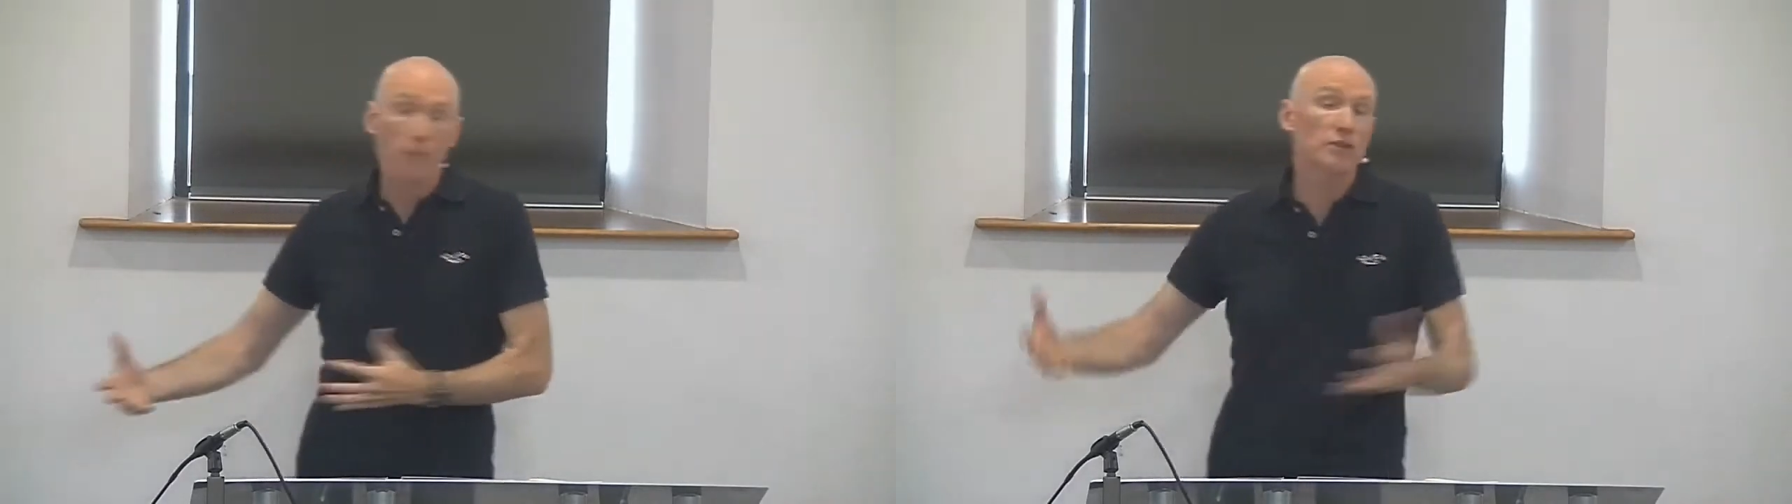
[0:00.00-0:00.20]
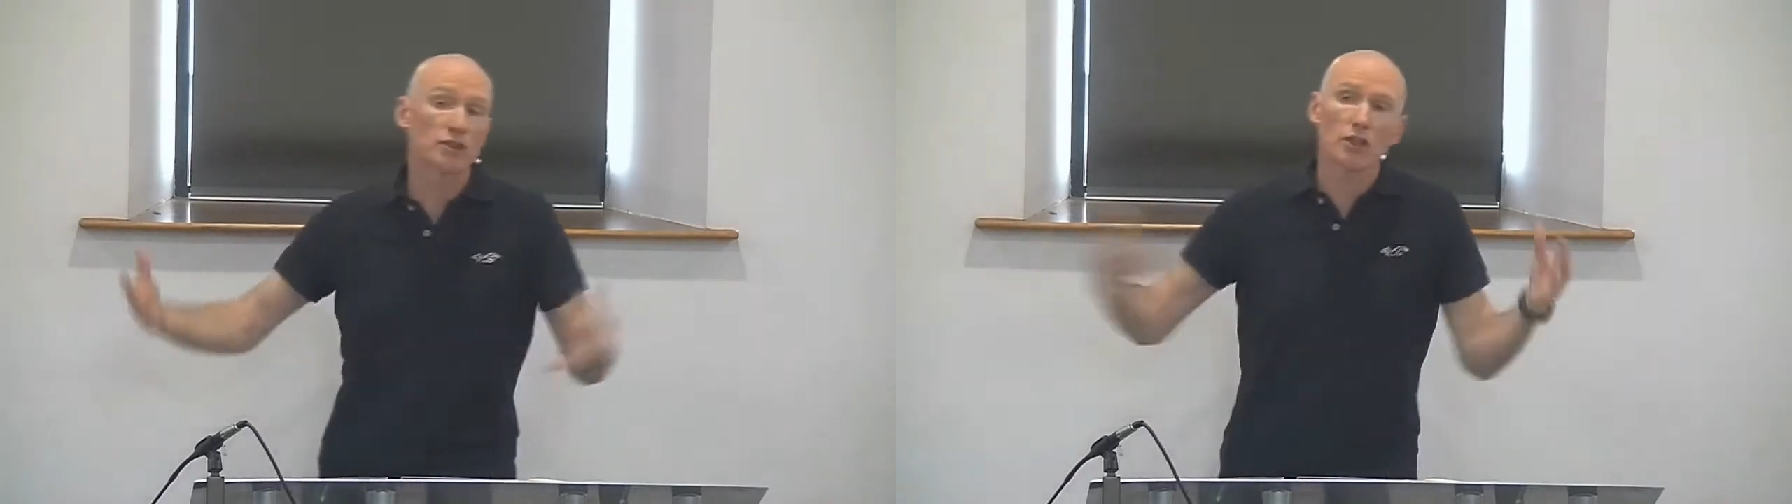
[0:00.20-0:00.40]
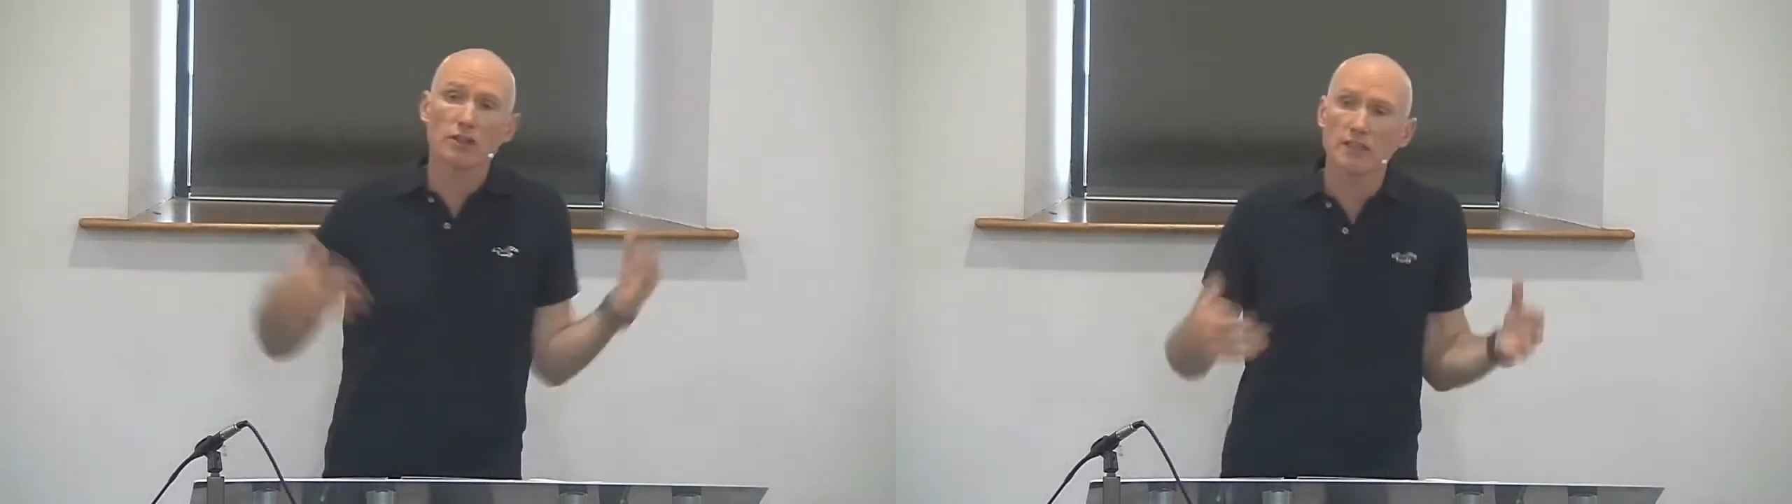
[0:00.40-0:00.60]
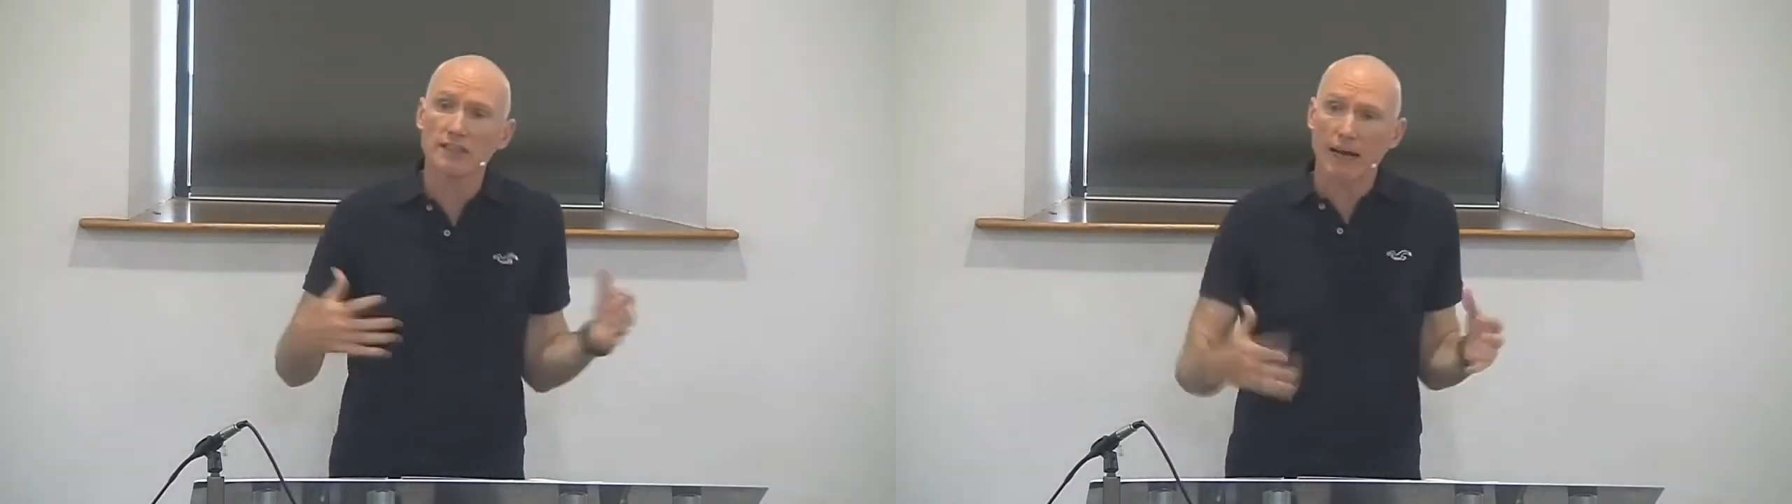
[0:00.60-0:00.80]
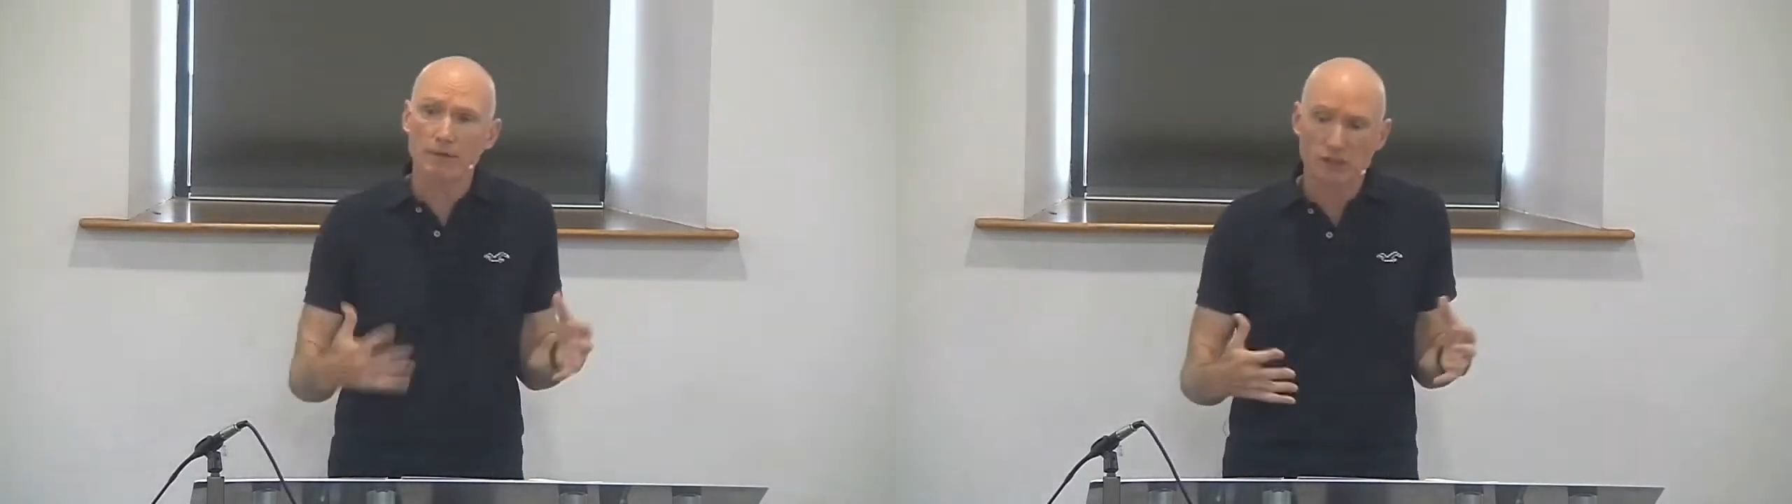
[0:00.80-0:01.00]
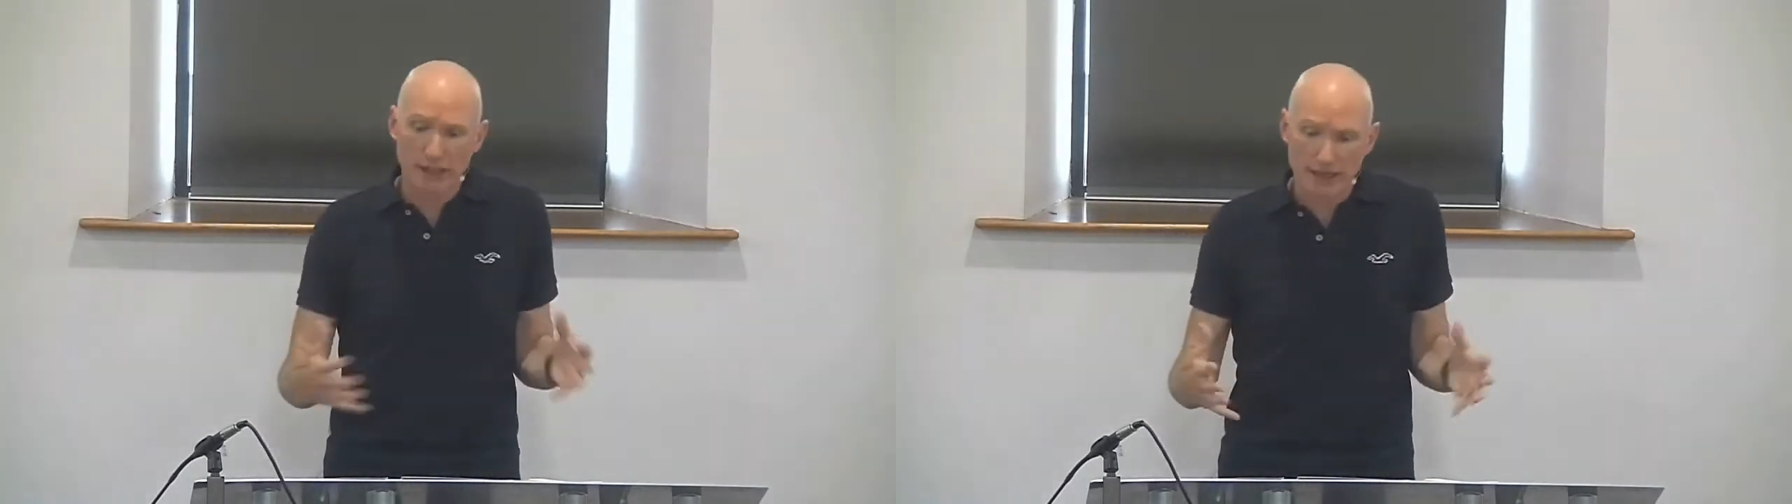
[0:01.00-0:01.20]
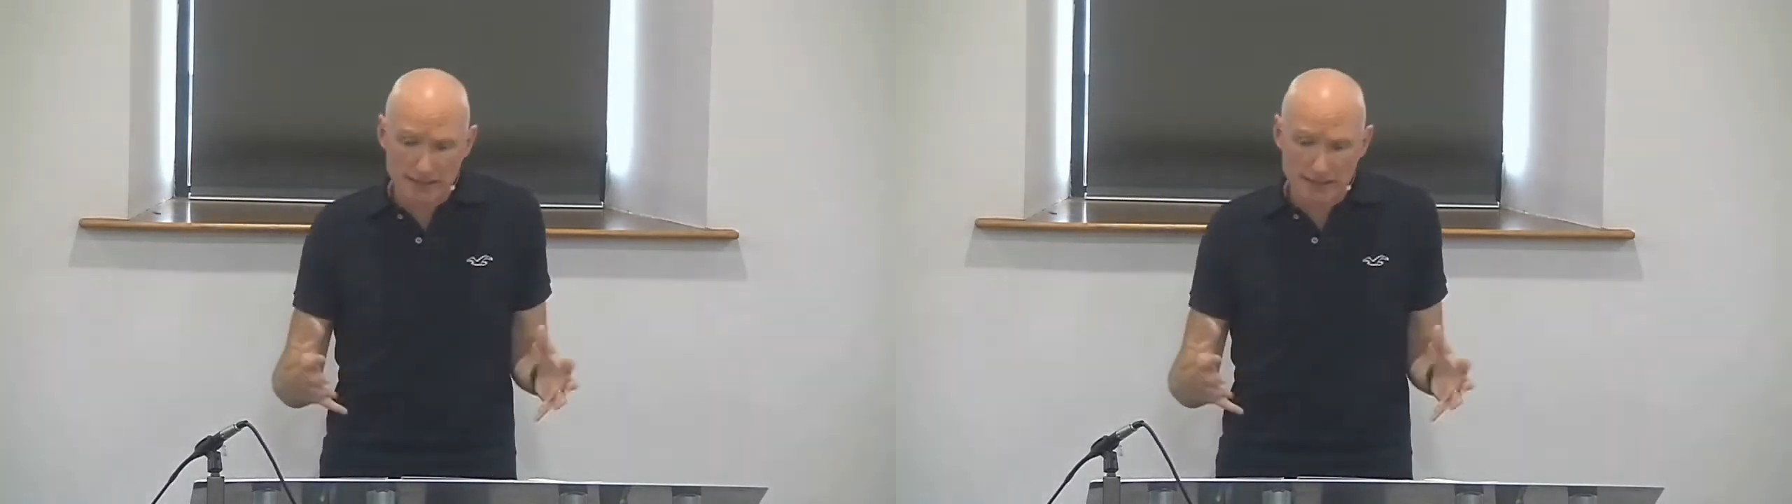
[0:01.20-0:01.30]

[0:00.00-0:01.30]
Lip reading: and we're certainly damaging